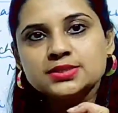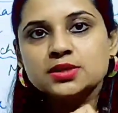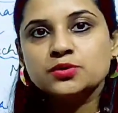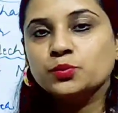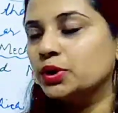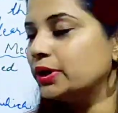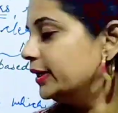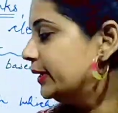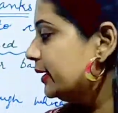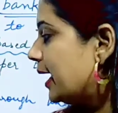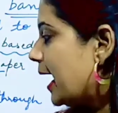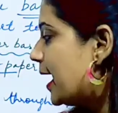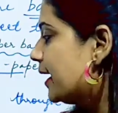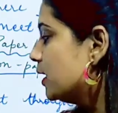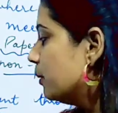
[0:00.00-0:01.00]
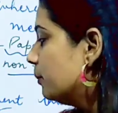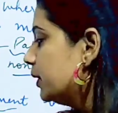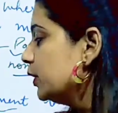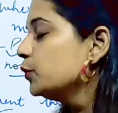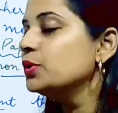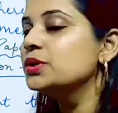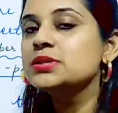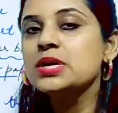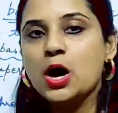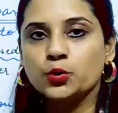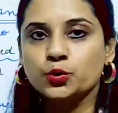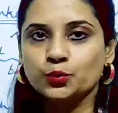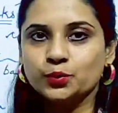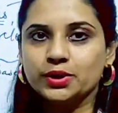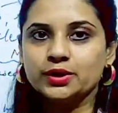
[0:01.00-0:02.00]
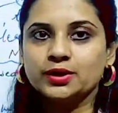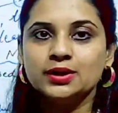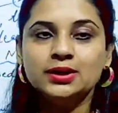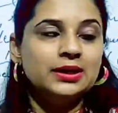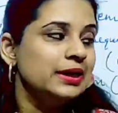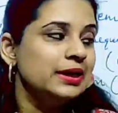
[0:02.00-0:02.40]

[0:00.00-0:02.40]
is inward and number two is outward.